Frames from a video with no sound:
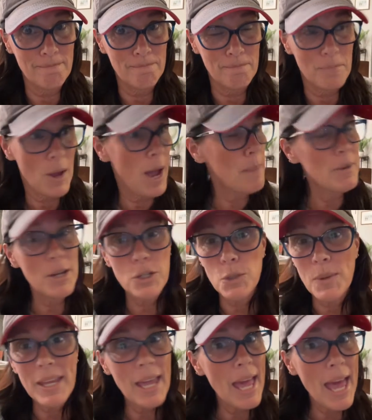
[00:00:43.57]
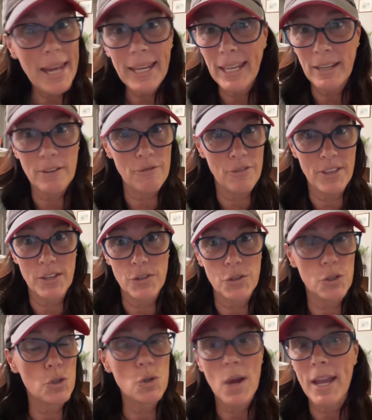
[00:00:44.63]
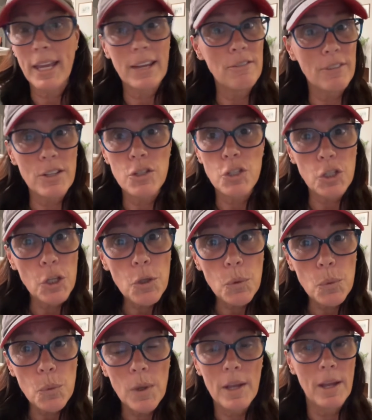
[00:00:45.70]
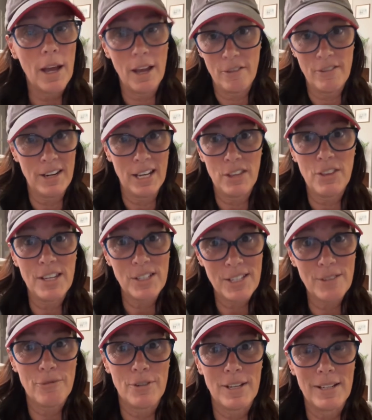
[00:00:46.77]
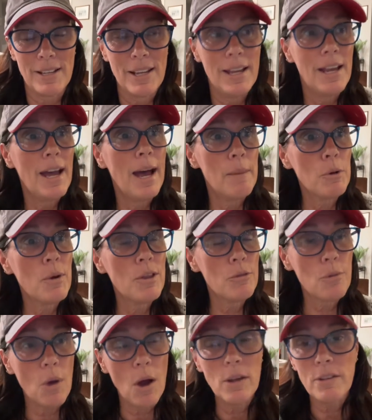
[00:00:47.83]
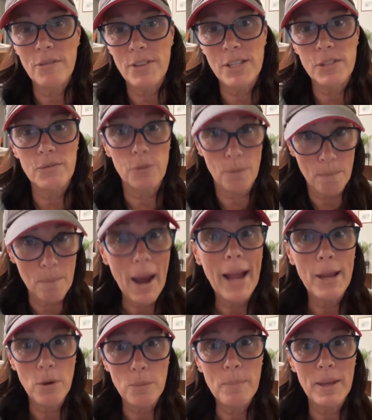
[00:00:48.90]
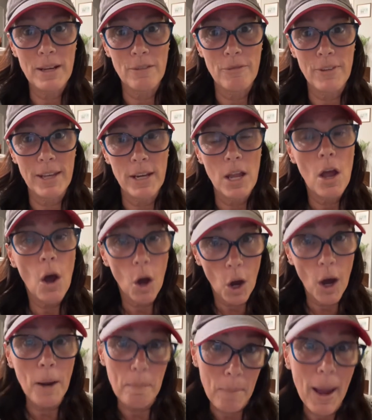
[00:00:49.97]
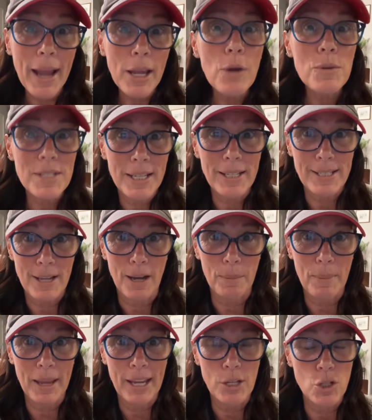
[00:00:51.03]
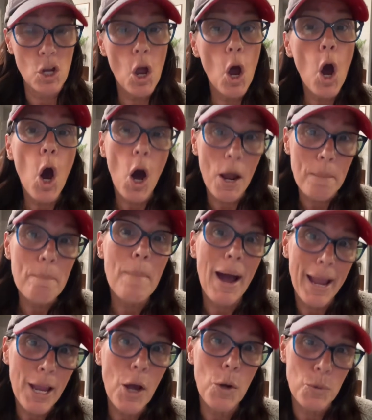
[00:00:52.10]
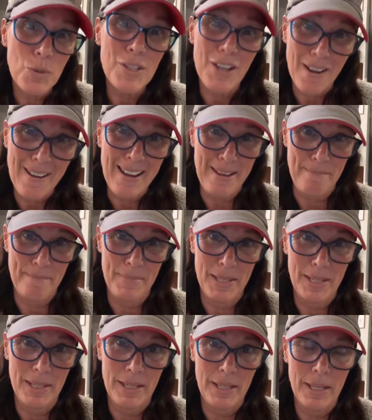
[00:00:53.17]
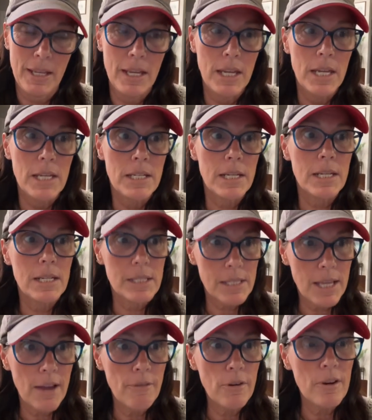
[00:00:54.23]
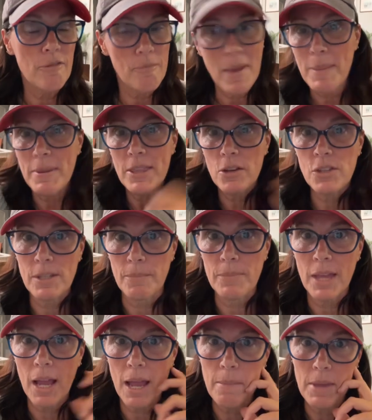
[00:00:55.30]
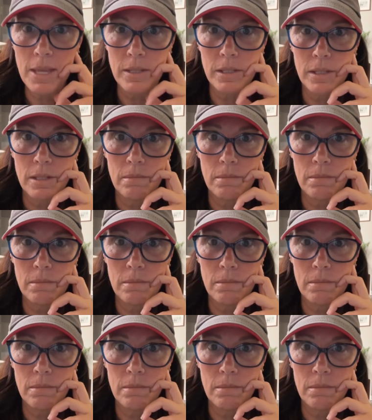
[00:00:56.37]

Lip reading: I'm not doing any of this to try and convince you of anything different. I'm going through all of this for my own benefit on my own TikTok page, on my own time, to discover if maybe there's something I missed.